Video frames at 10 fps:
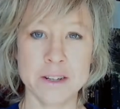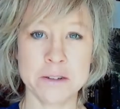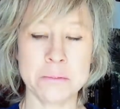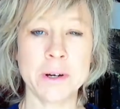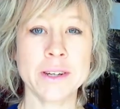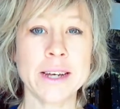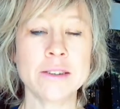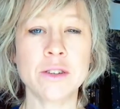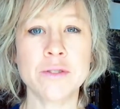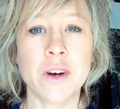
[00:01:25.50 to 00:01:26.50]
My next
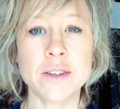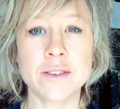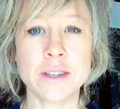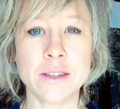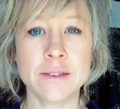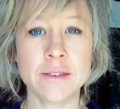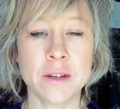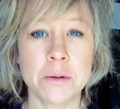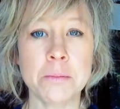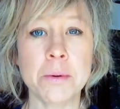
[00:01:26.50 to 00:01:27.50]
advice is
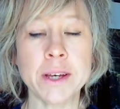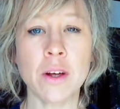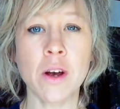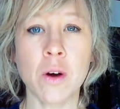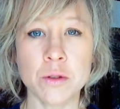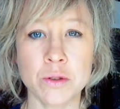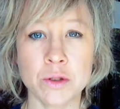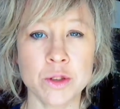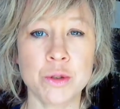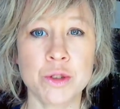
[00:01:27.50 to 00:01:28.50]
bring along
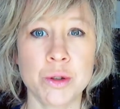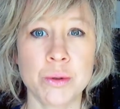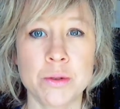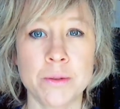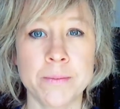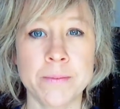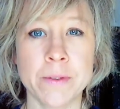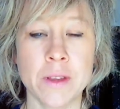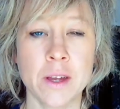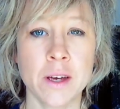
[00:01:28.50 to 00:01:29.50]
snowshoes.
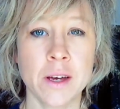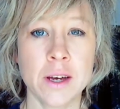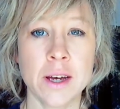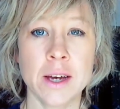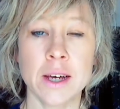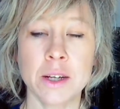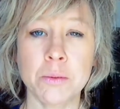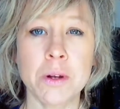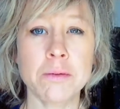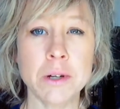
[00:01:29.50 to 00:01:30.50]
It
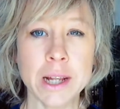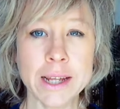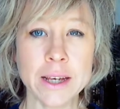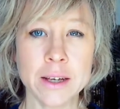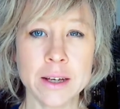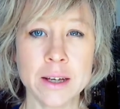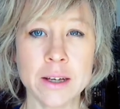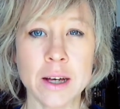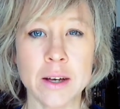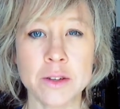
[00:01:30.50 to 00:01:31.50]
will really
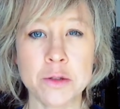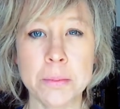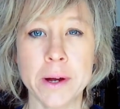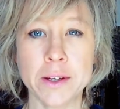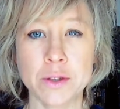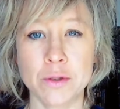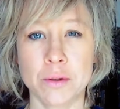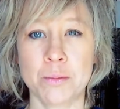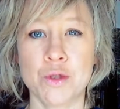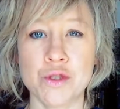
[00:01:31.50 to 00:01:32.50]
spare you
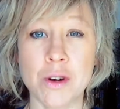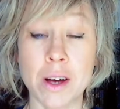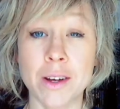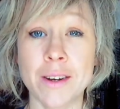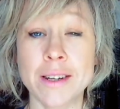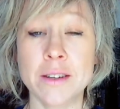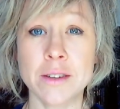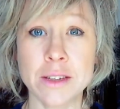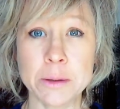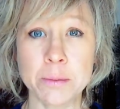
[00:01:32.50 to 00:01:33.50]
some struggle in the
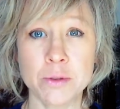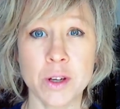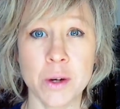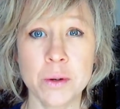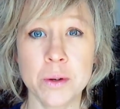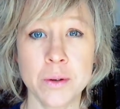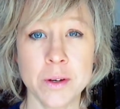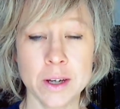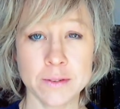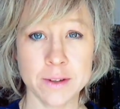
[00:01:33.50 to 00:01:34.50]
deep snow,
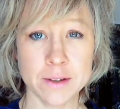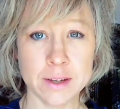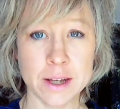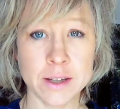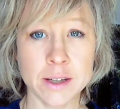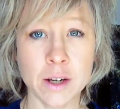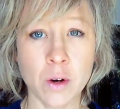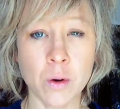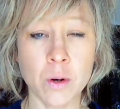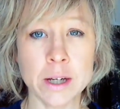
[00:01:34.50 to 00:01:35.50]
if there's any,
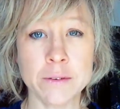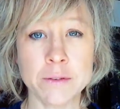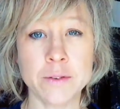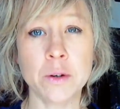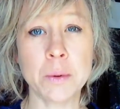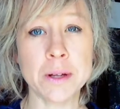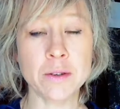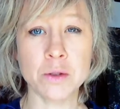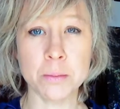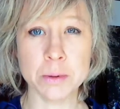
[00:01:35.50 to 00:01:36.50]
or if the weather
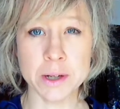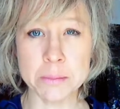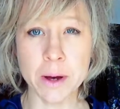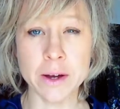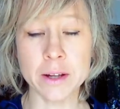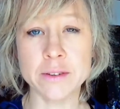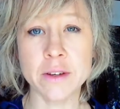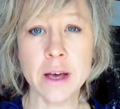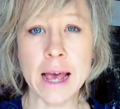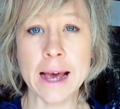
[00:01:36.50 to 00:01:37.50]
is pretty mild
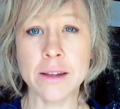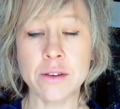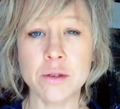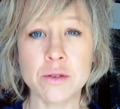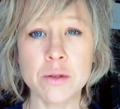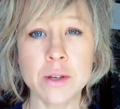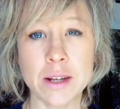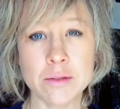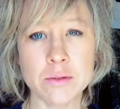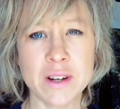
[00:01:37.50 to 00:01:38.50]
and the snow get
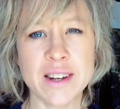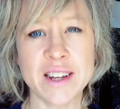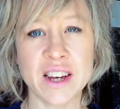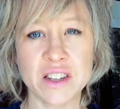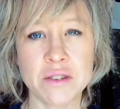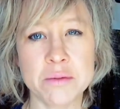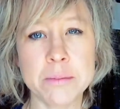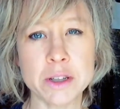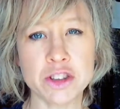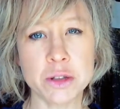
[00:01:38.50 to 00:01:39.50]
kind of
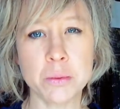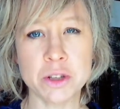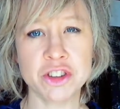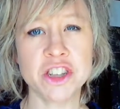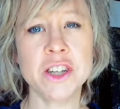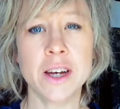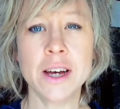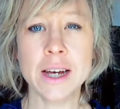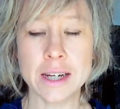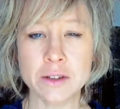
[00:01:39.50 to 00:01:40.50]
mushy washy.
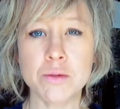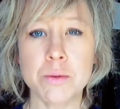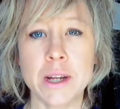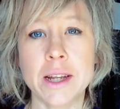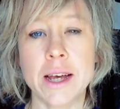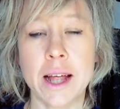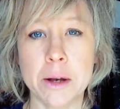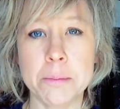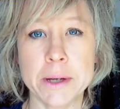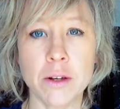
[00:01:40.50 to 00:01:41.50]
It's really
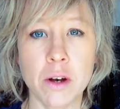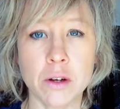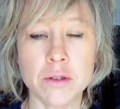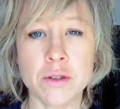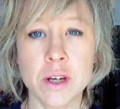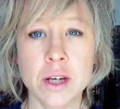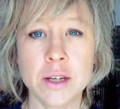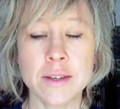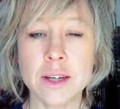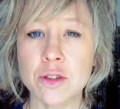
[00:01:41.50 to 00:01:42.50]
helping a lot.
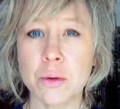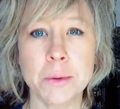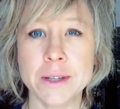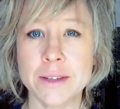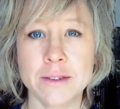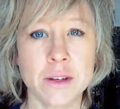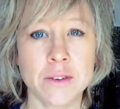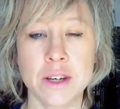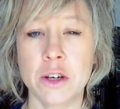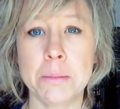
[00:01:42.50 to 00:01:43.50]
The extra weight is
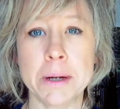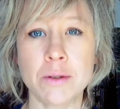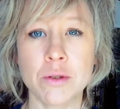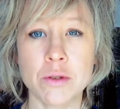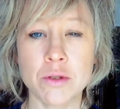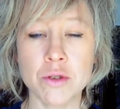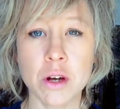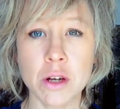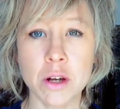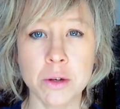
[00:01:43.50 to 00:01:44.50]
nothing compared to the
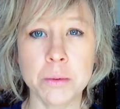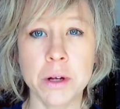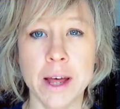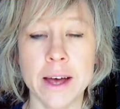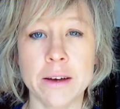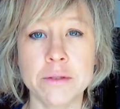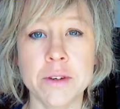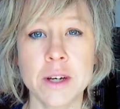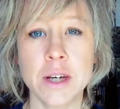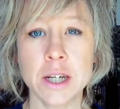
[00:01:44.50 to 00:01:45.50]
struggle you will have
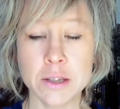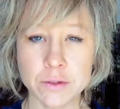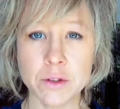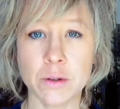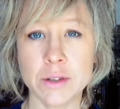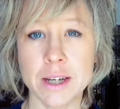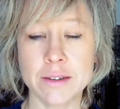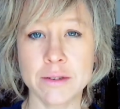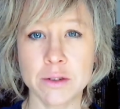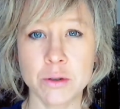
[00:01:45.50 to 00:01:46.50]
if you don't get
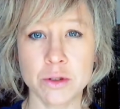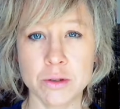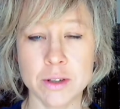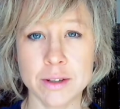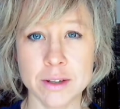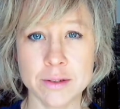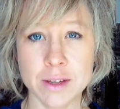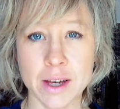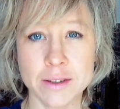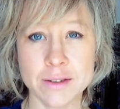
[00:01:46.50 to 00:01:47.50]
snowshoes in this
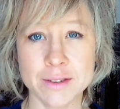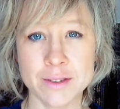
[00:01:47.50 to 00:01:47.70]
case.